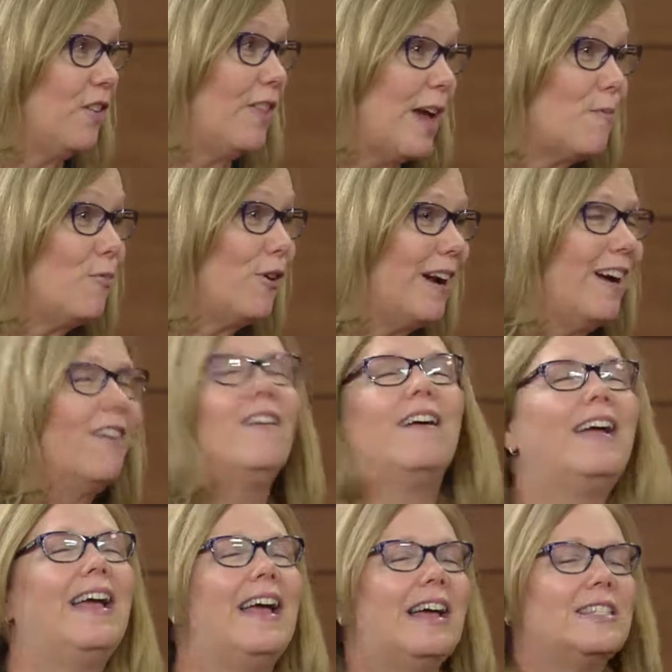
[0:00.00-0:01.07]
that prayer.
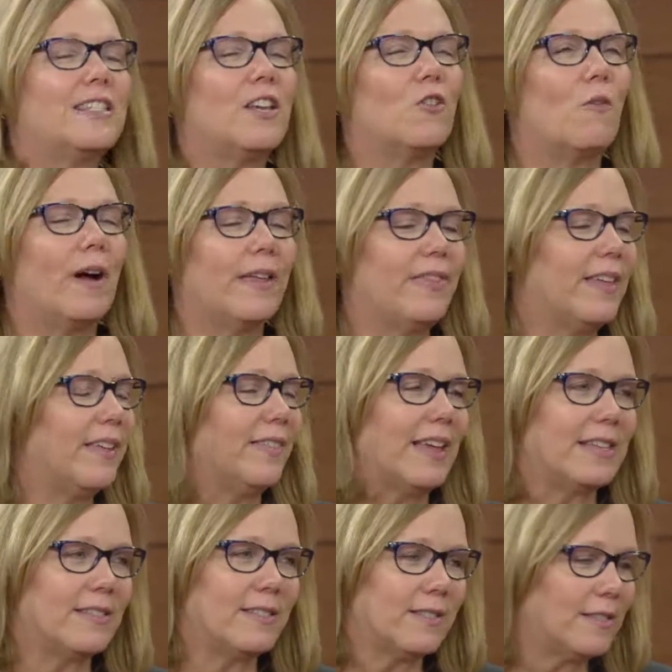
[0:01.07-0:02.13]
So I think
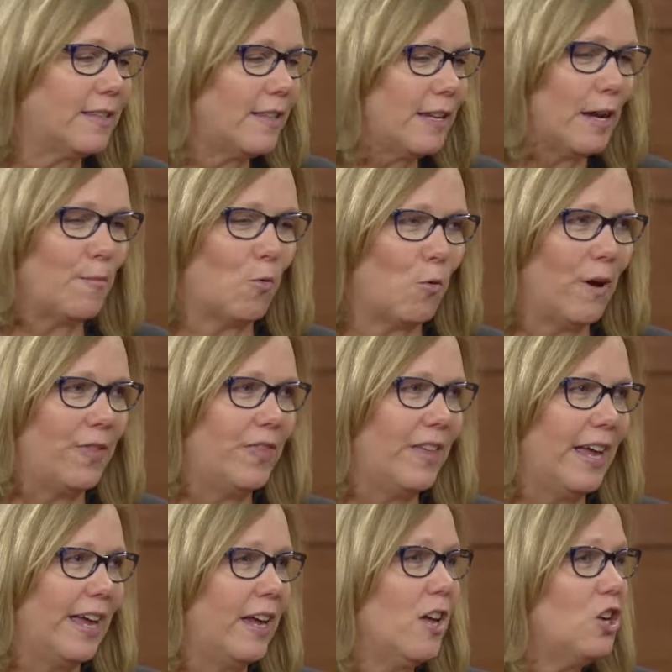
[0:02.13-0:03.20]
that's the number one
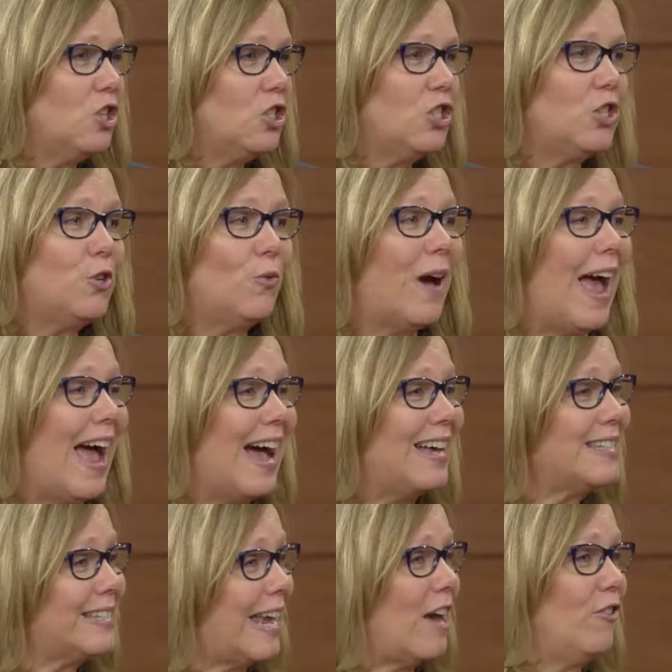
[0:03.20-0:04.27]
thing. Two,
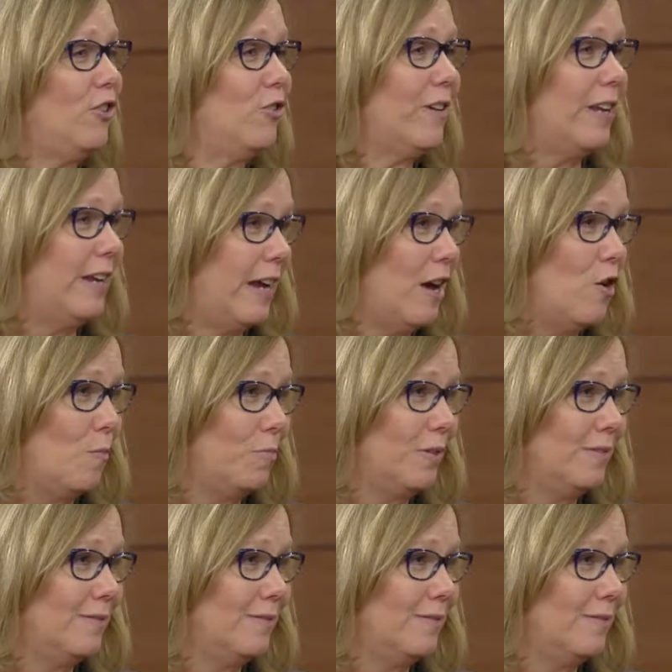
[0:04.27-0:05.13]
ask how you can help.